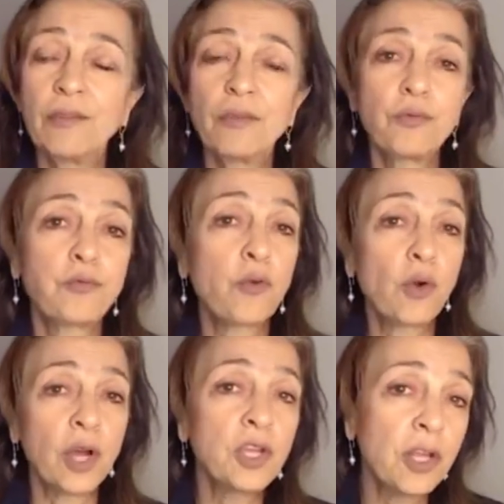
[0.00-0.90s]
for
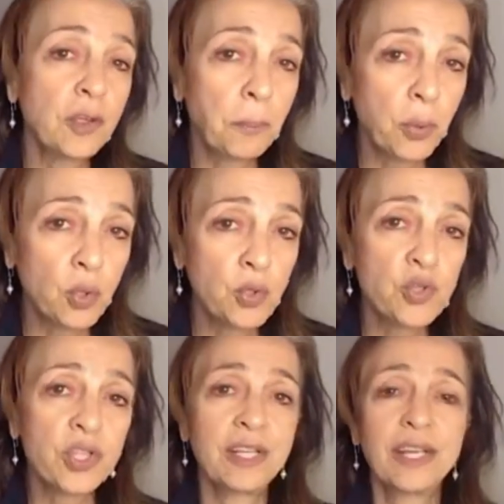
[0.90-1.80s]
another
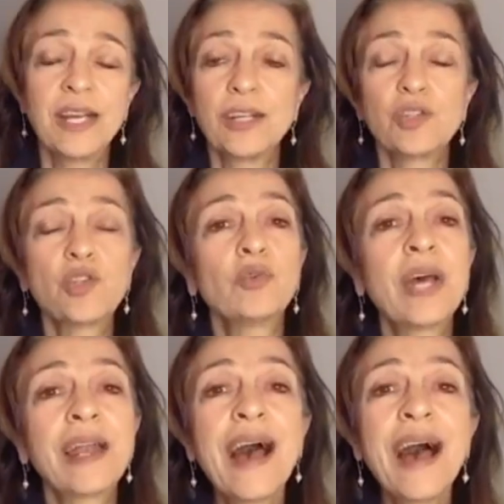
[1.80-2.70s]
person, so
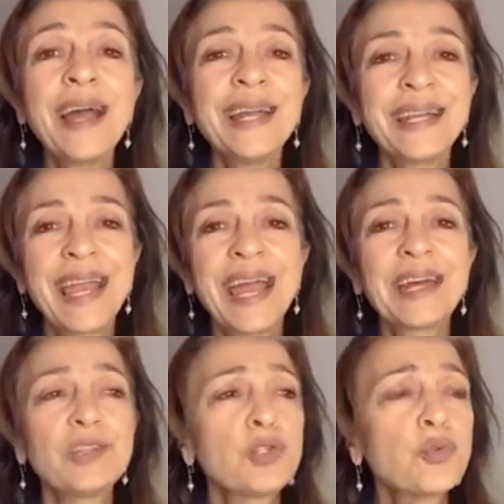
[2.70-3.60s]
that I
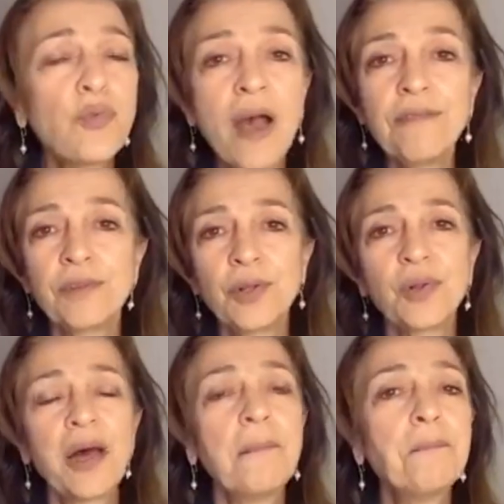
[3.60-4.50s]
can
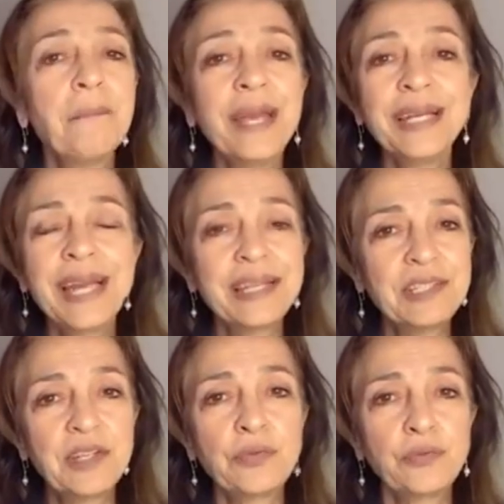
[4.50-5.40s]
travel and make a
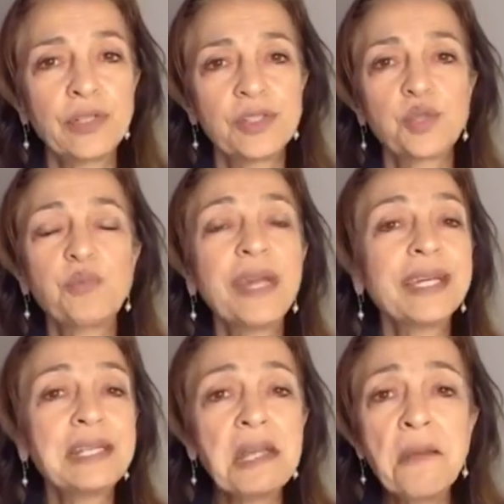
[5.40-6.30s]
difference, make
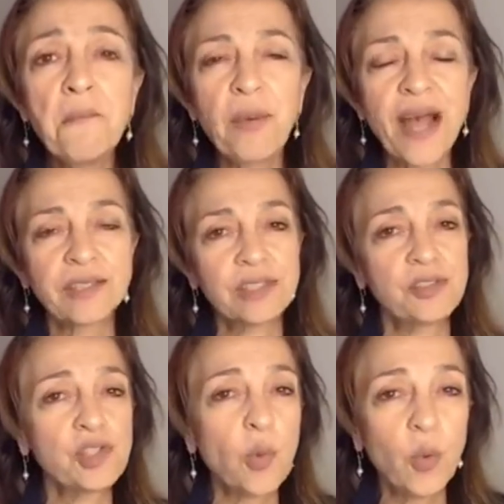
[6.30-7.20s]
an impact in
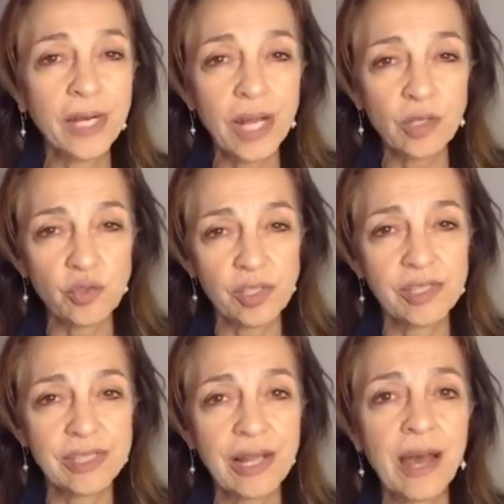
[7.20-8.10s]
someone
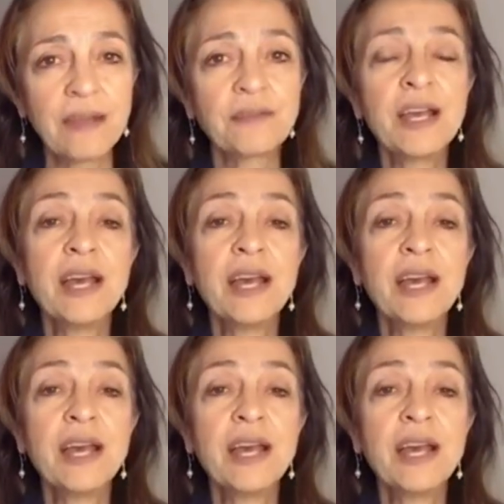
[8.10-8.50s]
else's life,